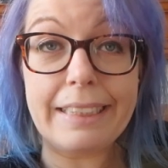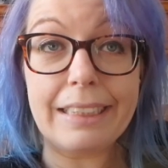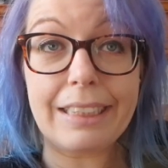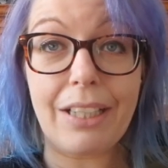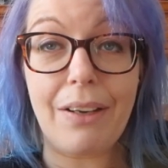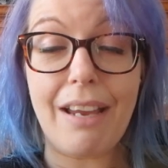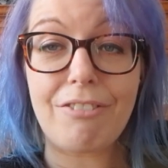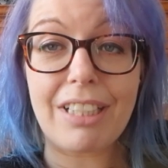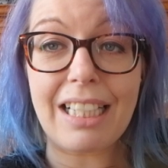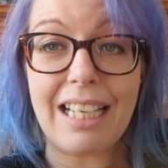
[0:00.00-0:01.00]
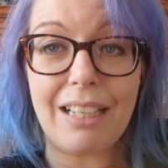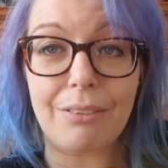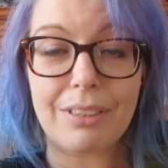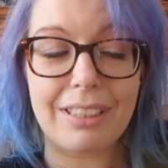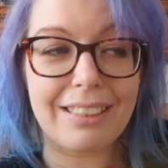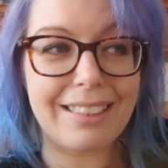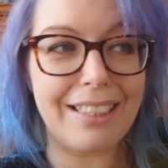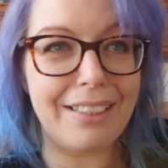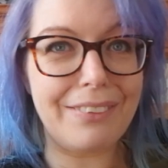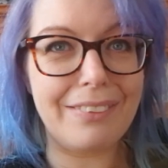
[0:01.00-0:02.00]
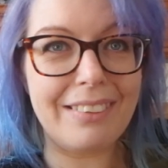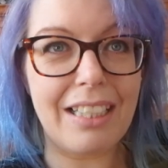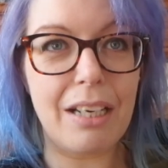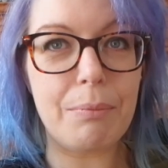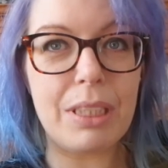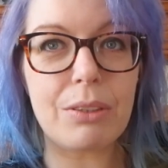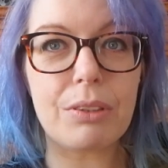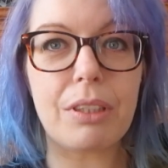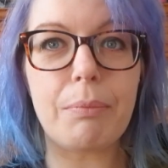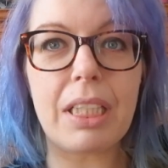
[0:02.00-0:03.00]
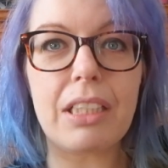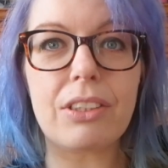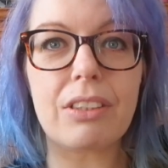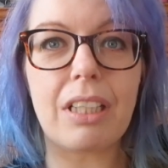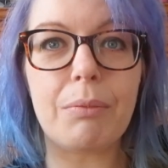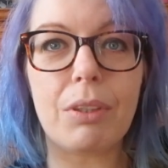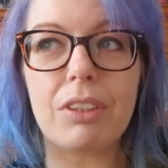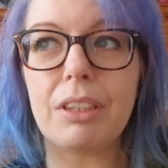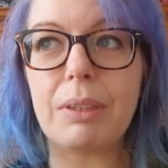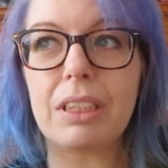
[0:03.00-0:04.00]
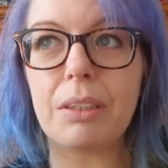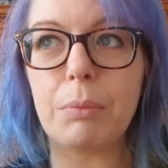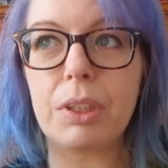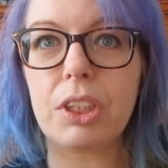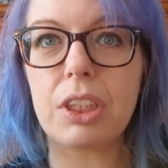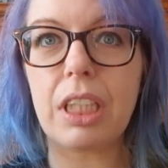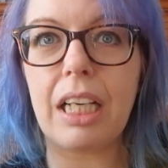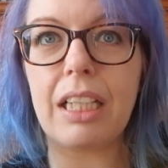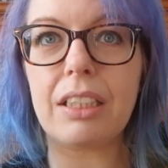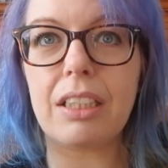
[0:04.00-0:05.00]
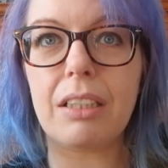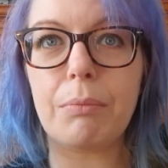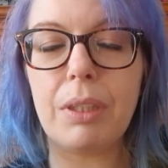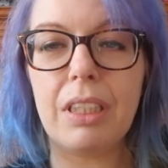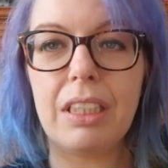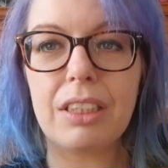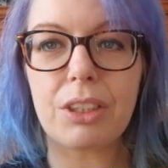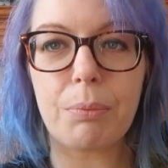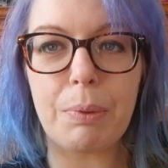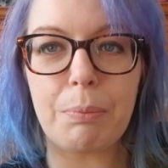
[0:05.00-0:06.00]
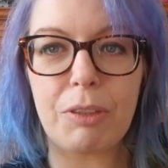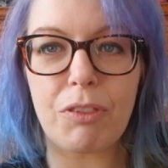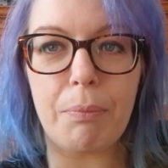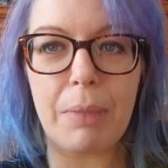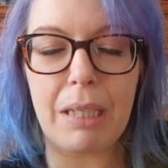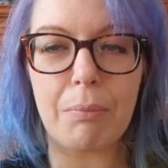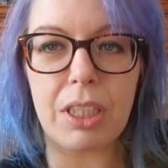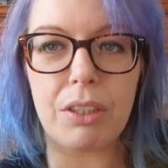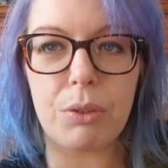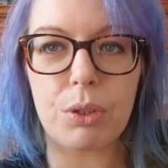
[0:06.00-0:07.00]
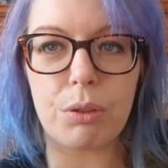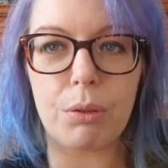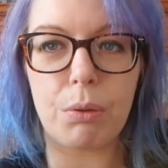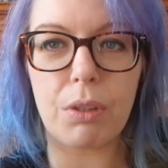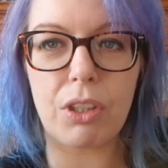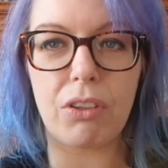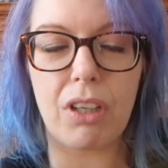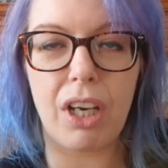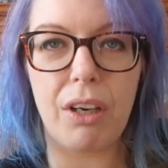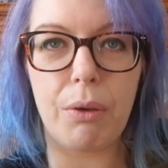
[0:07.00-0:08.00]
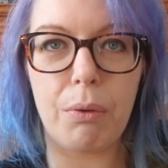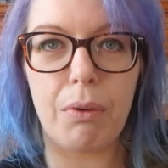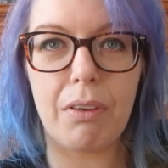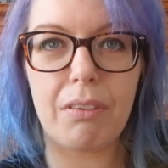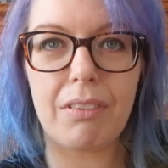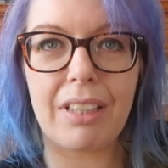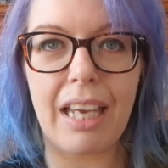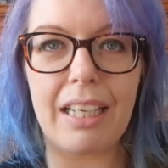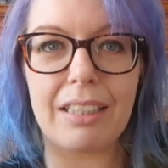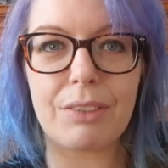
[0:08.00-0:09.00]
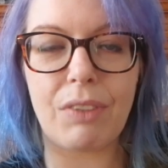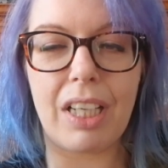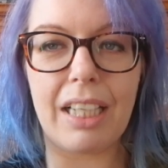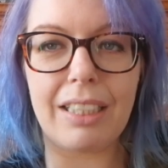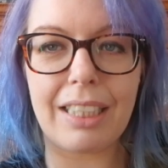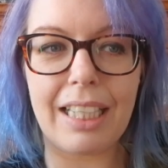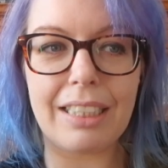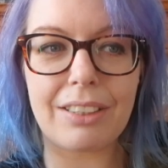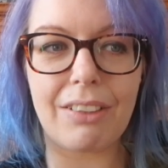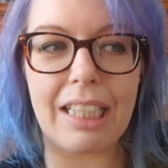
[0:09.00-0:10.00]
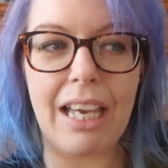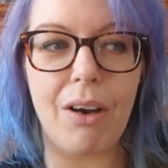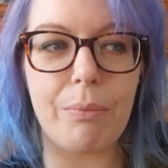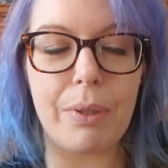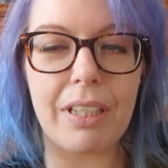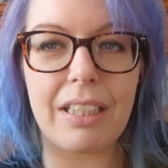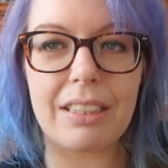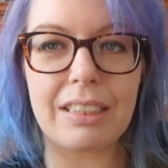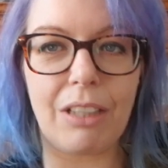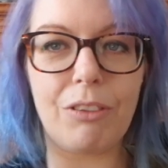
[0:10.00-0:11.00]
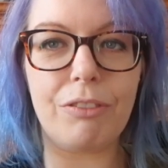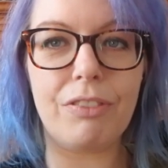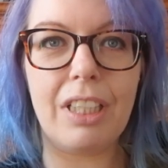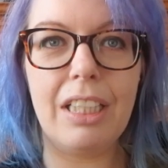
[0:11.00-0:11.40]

So every cloud. So he's also making sure that I'm not doing too much and stopping me from being my usual gung ho. Kate's fine. Kate's going to get on with it self.